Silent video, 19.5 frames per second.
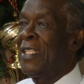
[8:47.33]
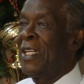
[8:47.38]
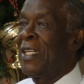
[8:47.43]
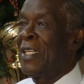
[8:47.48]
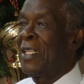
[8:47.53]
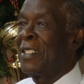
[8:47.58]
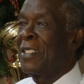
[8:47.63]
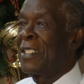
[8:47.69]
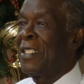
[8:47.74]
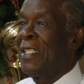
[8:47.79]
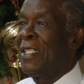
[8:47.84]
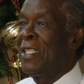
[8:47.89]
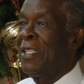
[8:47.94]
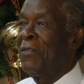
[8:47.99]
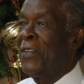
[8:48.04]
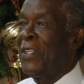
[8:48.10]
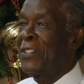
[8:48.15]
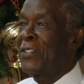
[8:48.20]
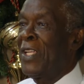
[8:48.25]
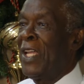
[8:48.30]
And
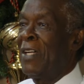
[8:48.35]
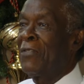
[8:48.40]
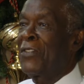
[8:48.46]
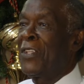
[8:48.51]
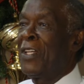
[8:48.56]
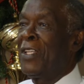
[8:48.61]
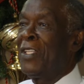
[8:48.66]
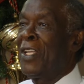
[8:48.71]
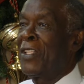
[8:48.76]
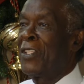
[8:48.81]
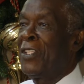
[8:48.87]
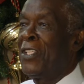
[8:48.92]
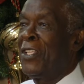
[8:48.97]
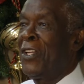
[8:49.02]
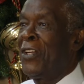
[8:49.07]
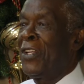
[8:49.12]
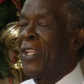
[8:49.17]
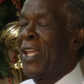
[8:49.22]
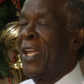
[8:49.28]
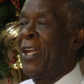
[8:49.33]
eventually, after another
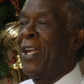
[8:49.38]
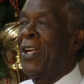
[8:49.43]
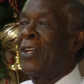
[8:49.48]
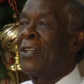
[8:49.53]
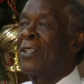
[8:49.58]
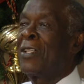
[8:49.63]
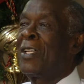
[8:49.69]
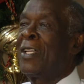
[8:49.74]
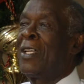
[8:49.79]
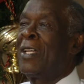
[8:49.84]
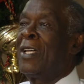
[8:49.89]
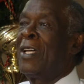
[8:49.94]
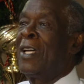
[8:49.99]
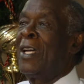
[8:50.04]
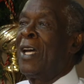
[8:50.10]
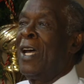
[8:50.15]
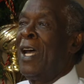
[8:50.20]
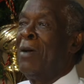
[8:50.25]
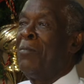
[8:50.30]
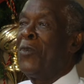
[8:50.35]
year there,
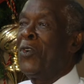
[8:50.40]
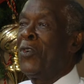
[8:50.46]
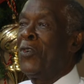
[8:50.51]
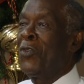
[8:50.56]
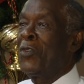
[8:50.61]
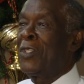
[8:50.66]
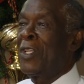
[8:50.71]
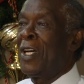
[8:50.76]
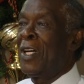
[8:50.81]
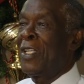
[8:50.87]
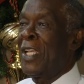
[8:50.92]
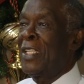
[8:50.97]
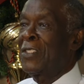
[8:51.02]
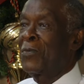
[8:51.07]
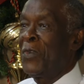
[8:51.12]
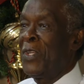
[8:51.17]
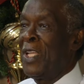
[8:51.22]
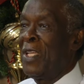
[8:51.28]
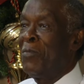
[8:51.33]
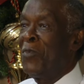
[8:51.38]
I moved.
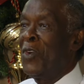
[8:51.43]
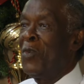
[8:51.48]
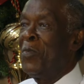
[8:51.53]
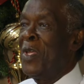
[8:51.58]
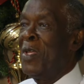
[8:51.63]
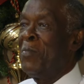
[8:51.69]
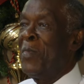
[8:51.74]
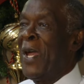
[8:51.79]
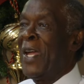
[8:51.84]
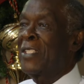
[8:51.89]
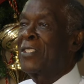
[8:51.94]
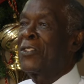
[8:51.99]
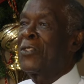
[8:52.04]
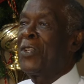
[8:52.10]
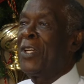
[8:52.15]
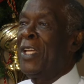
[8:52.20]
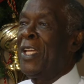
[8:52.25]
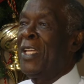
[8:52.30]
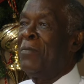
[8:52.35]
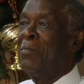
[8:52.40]
That's when they moved me back
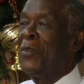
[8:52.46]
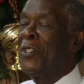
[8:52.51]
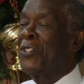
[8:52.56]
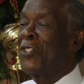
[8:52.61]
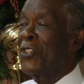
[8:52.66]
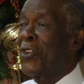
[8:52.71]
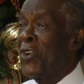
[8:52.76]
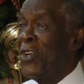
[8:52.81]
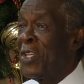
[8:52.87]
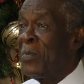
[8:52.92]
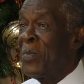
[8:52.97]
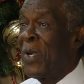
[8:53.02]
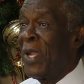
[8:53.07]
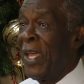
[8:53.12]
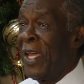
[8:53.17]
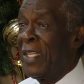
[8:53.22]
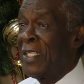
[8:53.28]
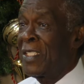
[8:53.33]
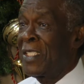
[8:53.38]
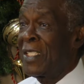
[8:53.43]
to a Missouri
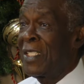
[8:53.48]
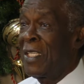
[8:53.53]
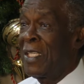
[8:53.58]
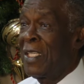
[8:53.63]
plant.